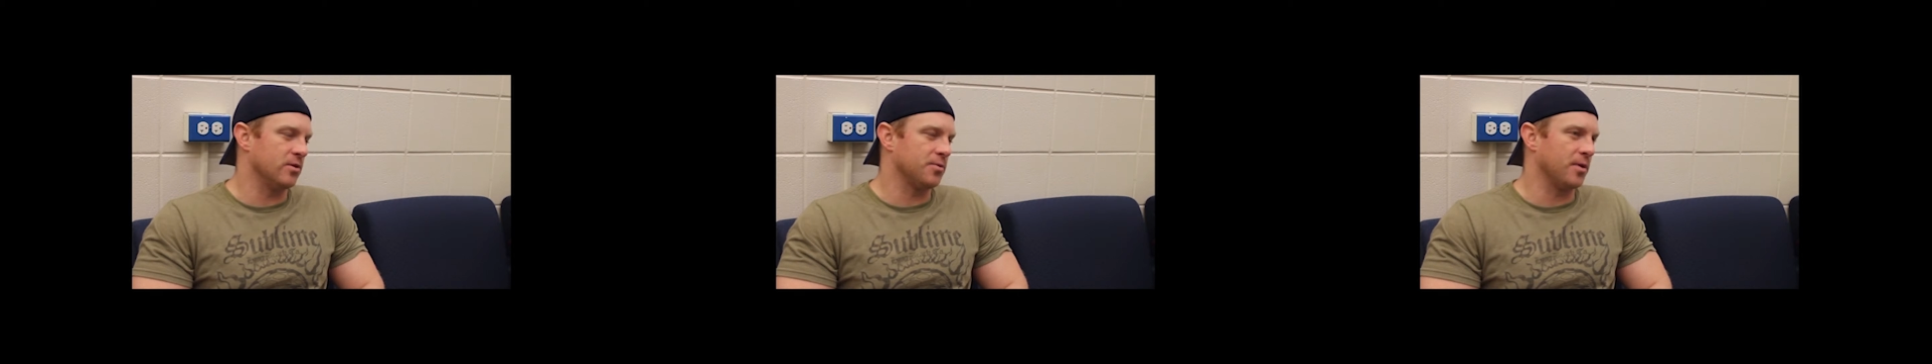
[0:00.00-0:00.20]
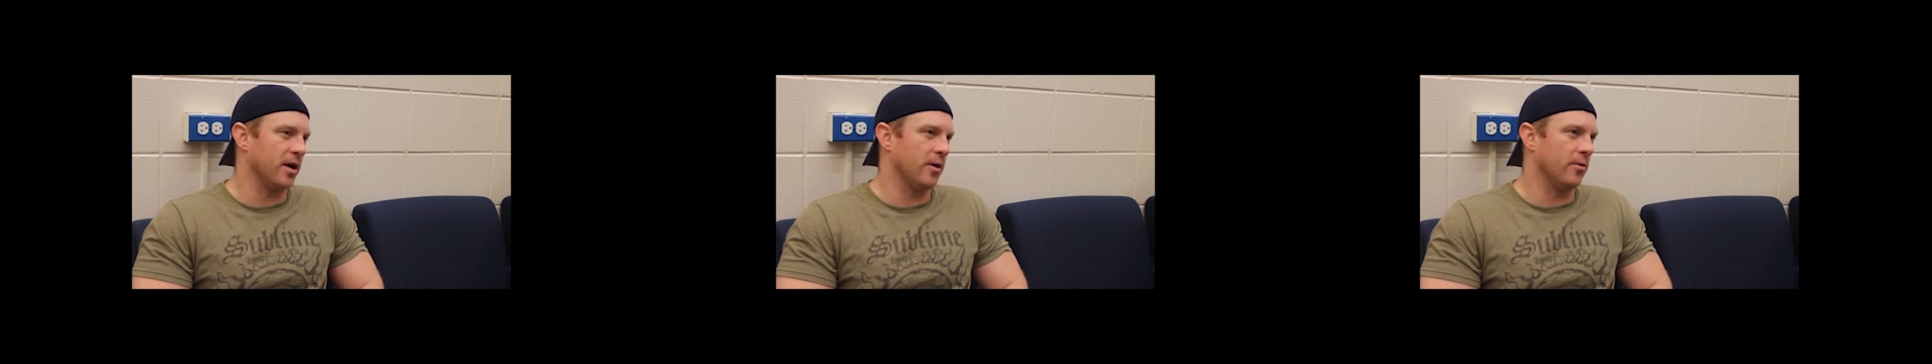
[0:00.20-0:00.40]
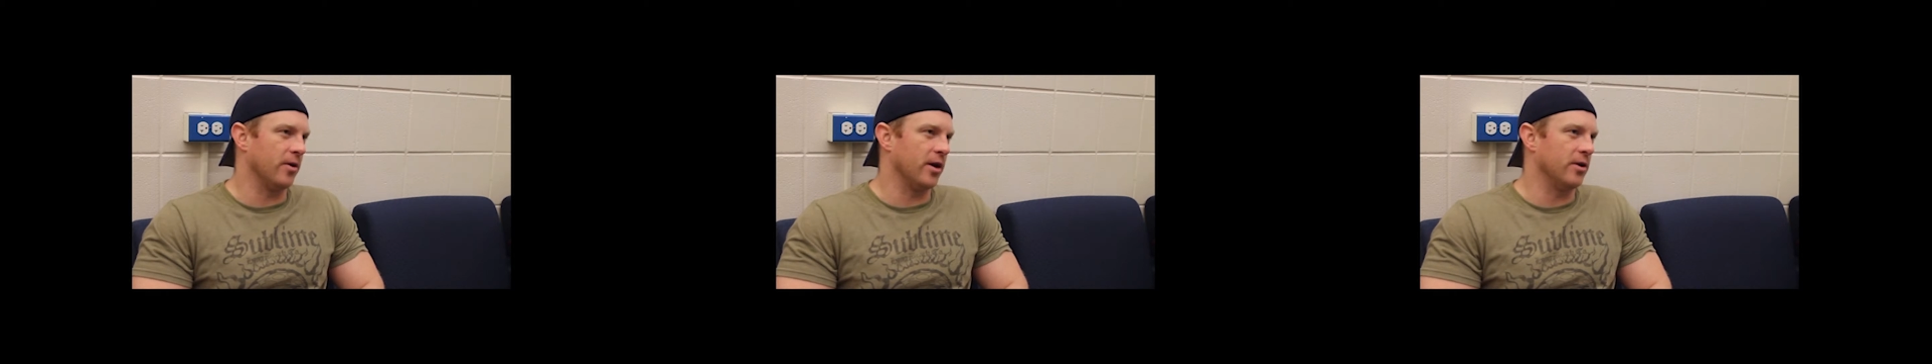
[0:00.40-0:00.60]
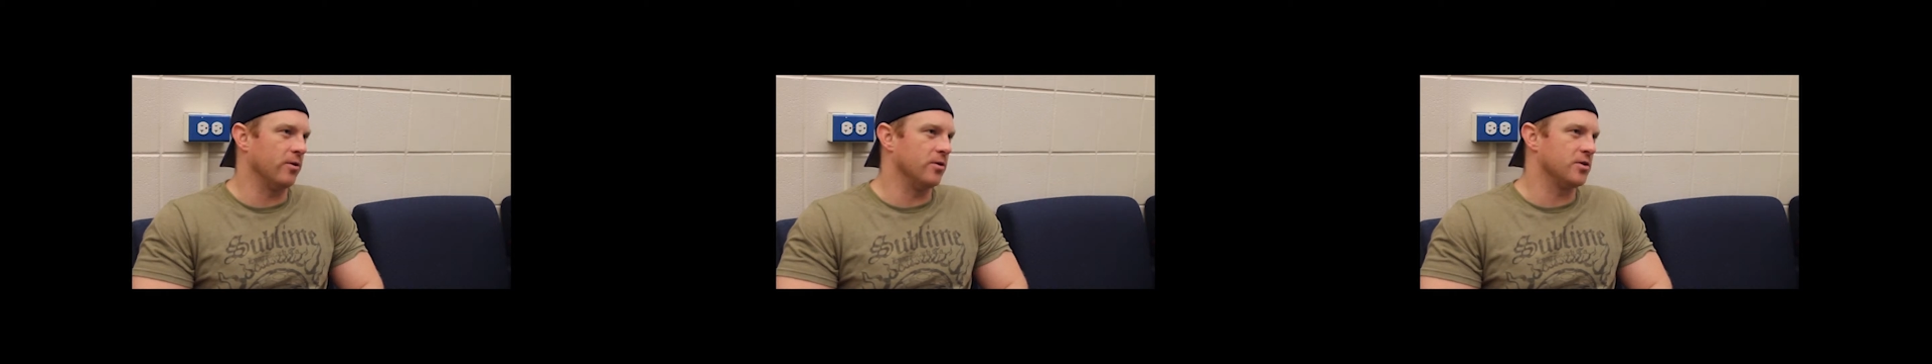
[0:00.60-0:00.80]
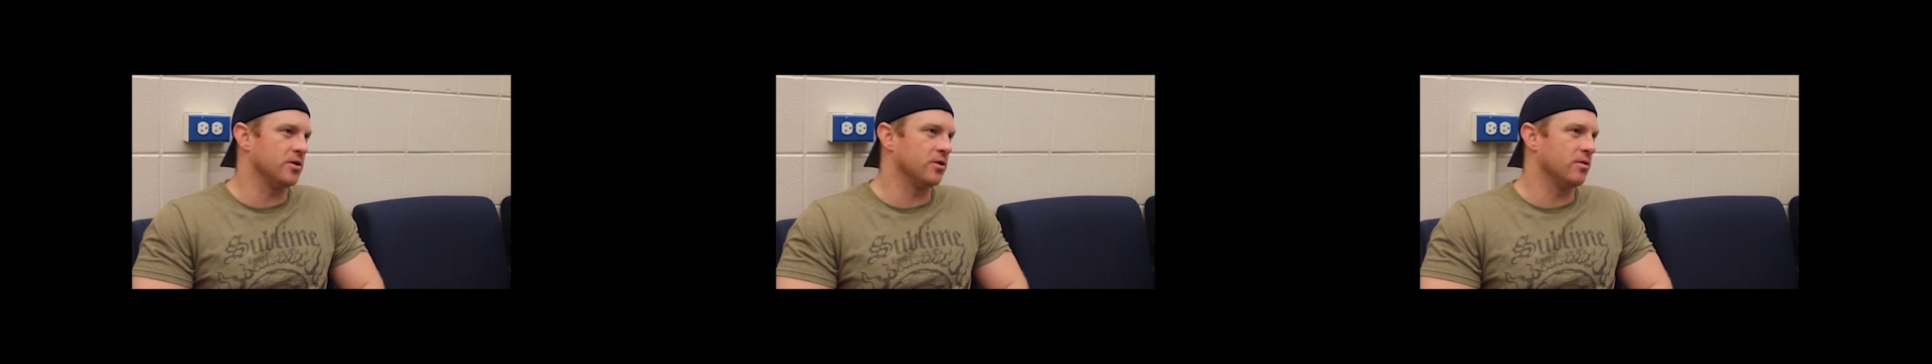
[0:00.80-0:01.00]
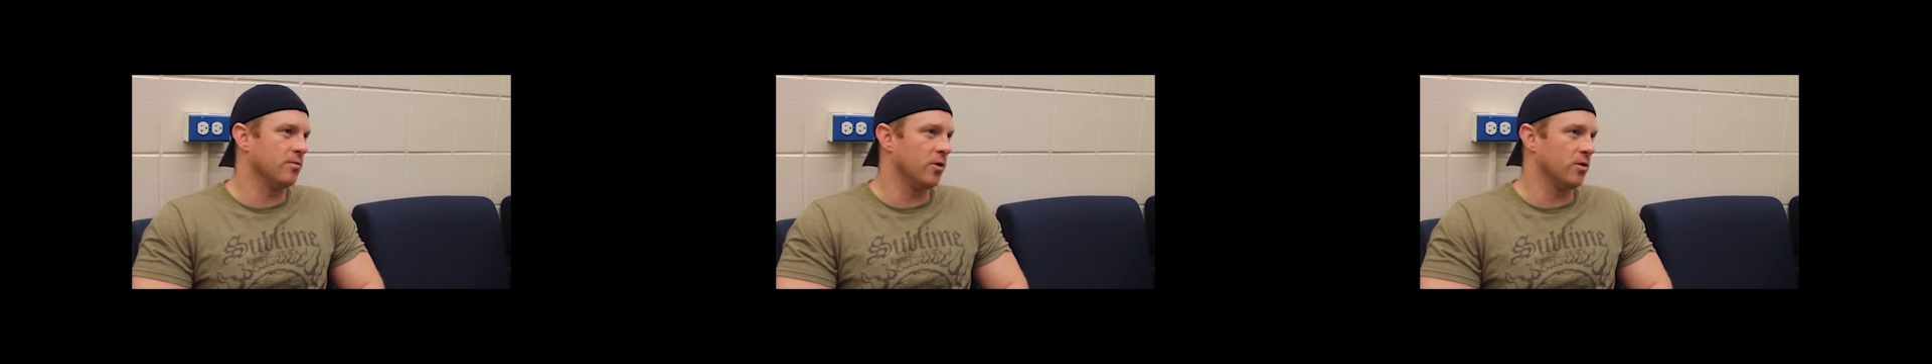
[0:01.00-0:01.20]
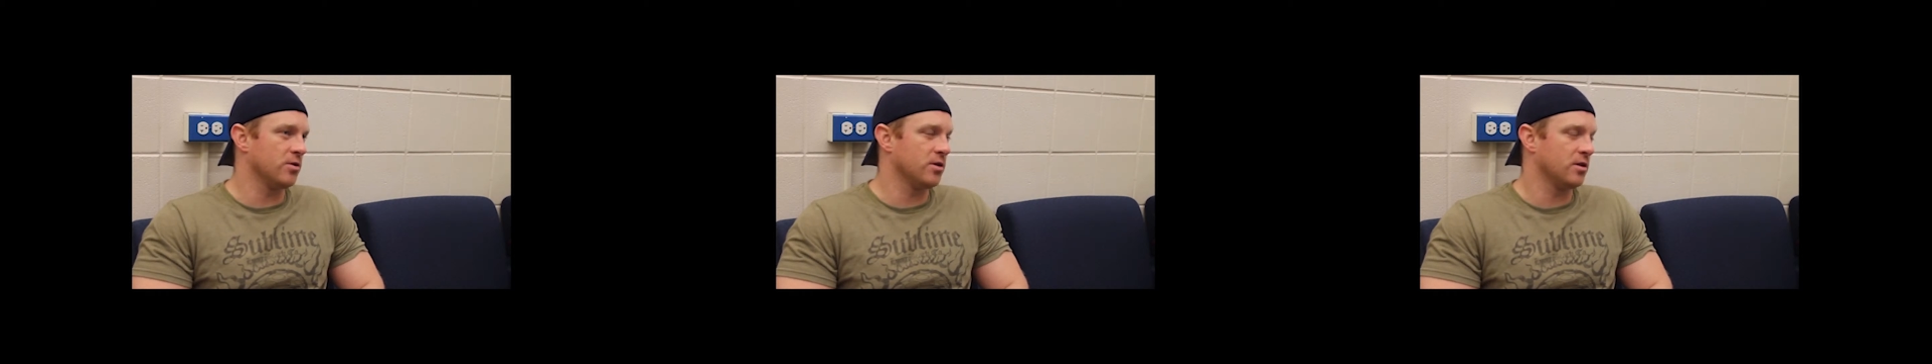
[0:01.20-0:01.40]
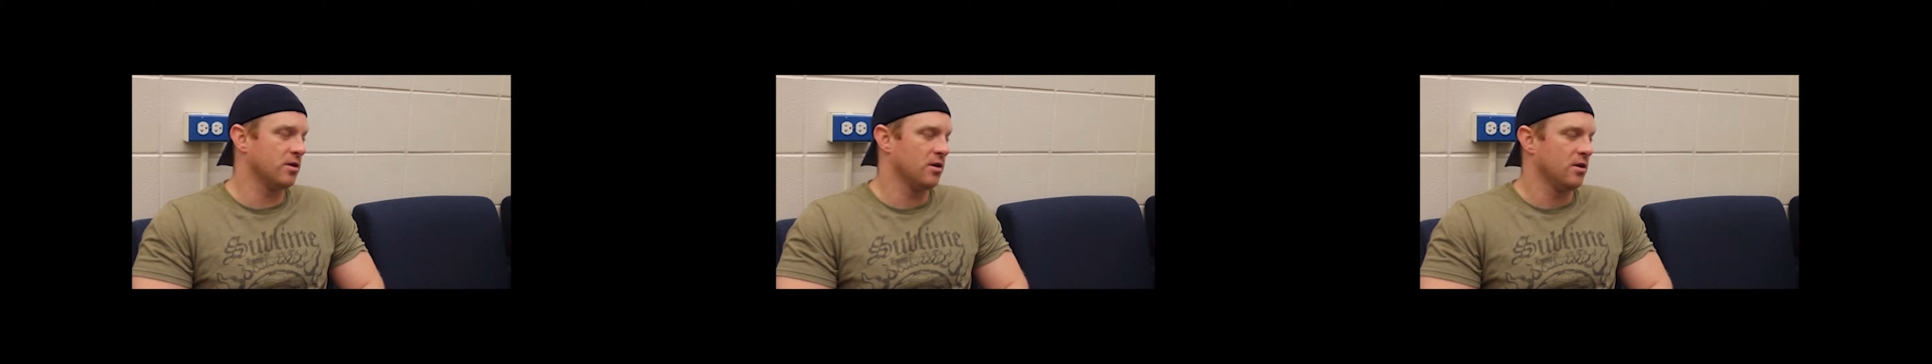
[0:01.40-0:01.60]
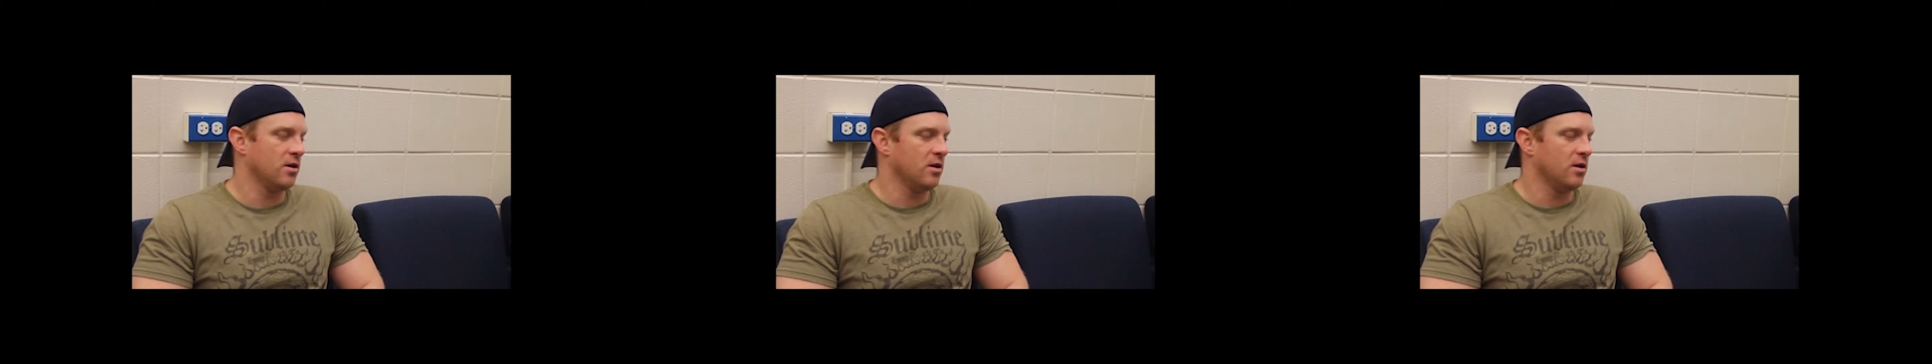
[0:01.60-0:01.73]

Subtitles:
Is probably when I noticed it the most.